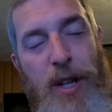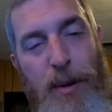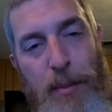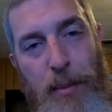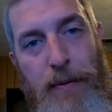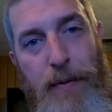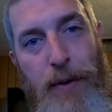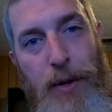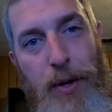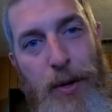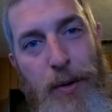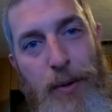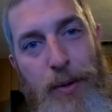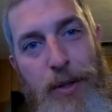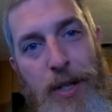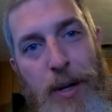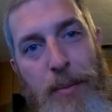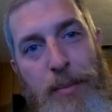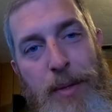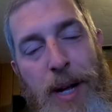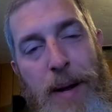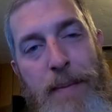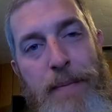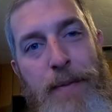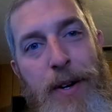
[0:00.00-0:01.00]
some of you
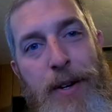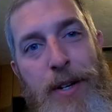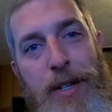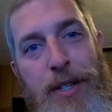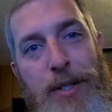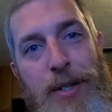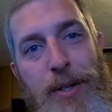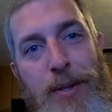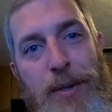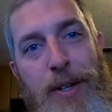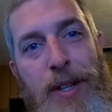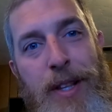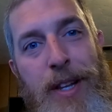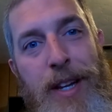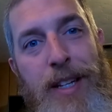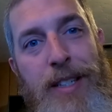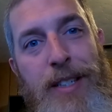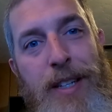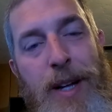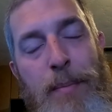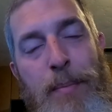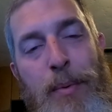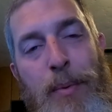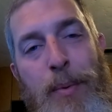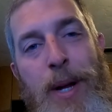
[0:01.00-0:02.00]
sometime very soon in the
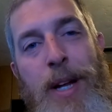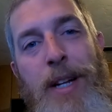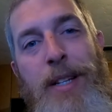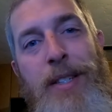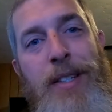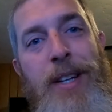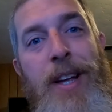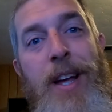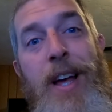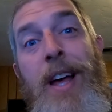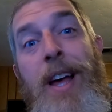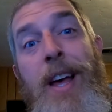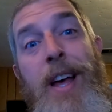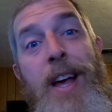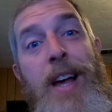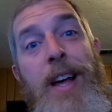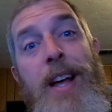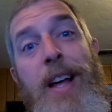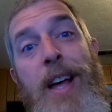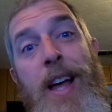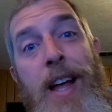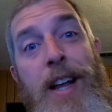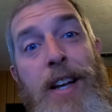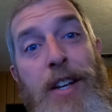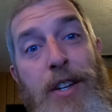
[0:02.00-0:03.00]
next couple weeks.
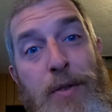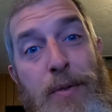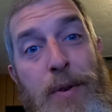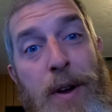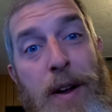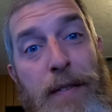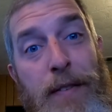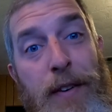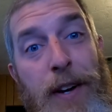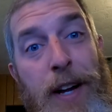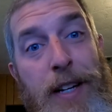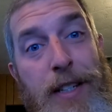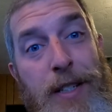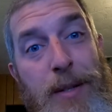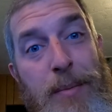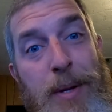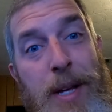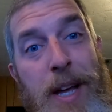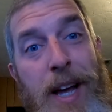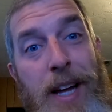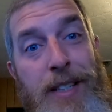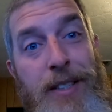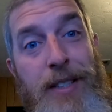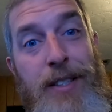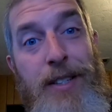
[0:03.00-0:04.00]
And do not forget to
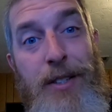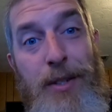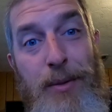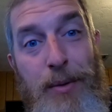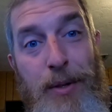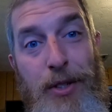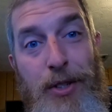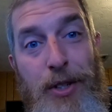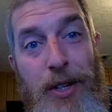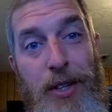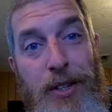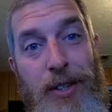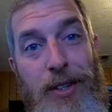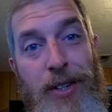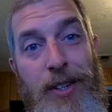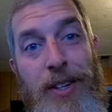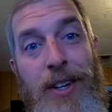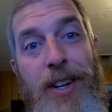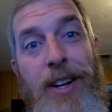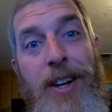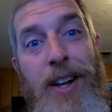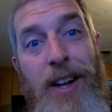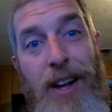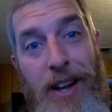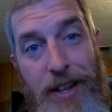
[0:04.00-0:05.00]
be excellent to each other.
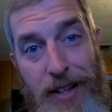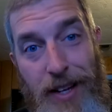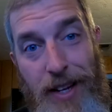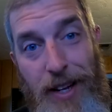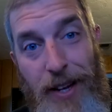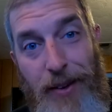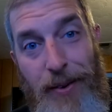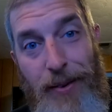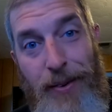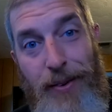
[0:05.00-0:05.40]
I oh, thank